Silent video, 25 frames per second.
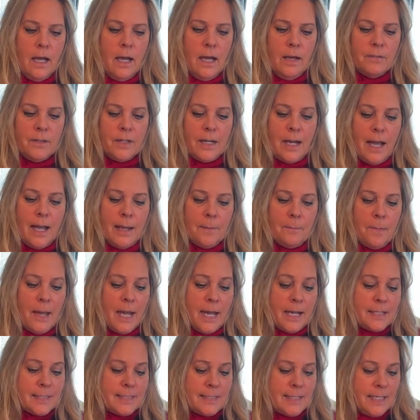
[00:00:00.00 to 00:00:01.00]
of an
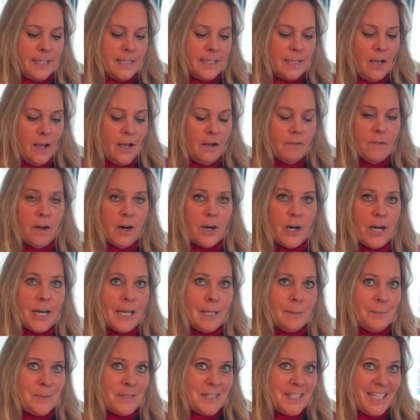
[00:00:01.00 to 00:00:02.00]
unboxing of our
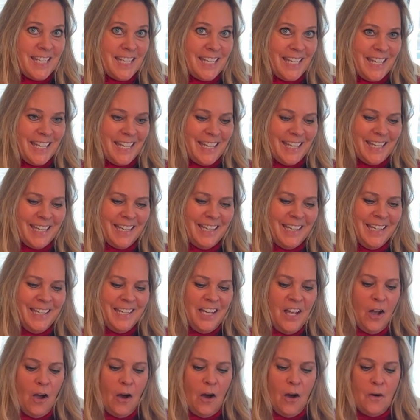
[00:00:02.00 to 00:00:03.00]
Ipsy.
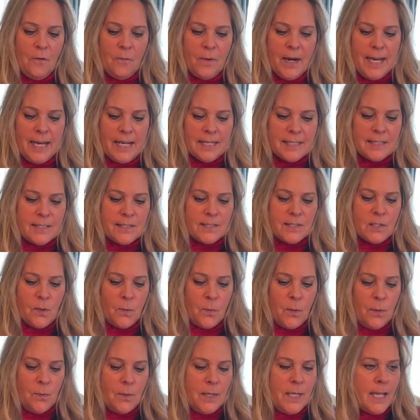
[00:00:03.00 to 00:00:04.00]
All right,
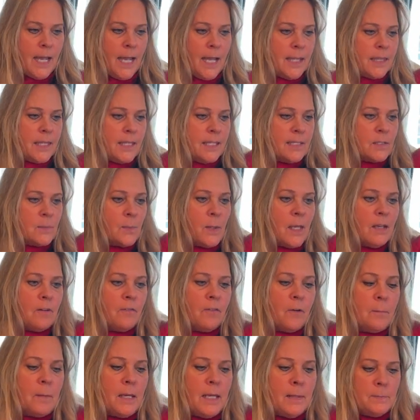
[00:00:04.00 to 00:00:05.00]
so what we got this week
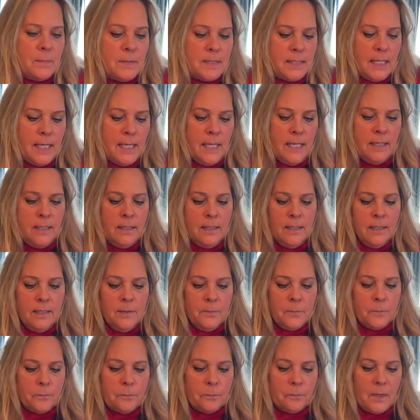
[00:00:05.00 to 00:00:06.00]
from Ipsy
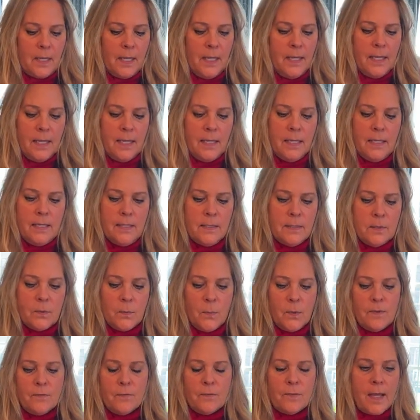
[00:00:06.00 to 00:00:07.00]
is
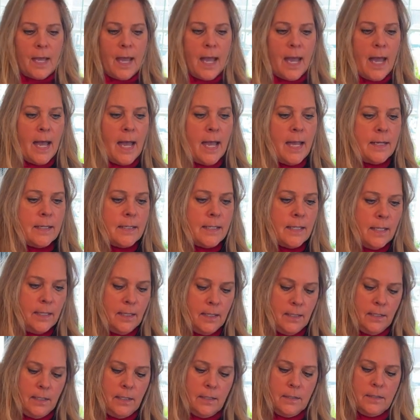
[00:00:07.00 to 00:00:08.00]
we've got
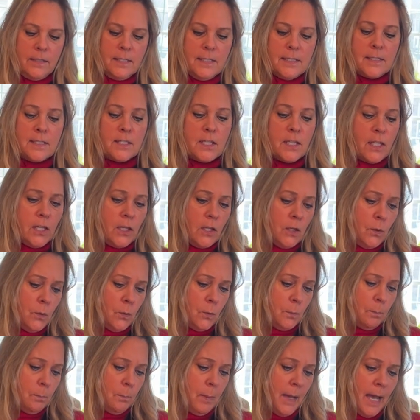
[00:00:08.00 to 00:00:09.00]
this
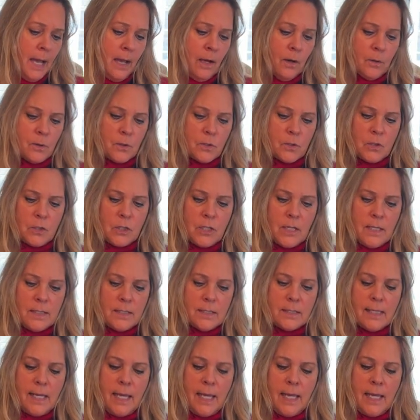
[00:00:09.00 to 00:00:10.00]
cute pouch.
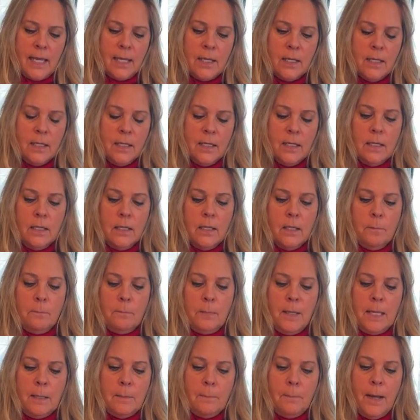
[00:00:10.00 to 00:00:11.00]
It's a
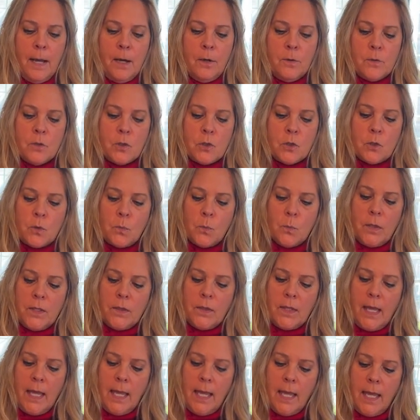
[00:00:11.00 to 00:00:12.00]
pink pouch
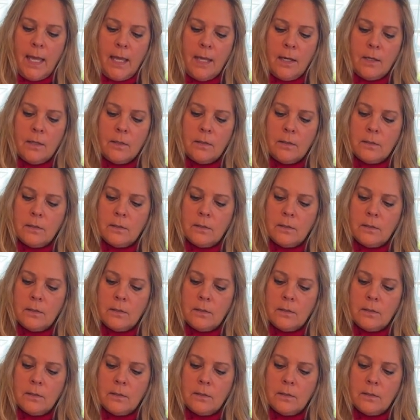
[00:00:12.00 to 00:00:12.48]
with a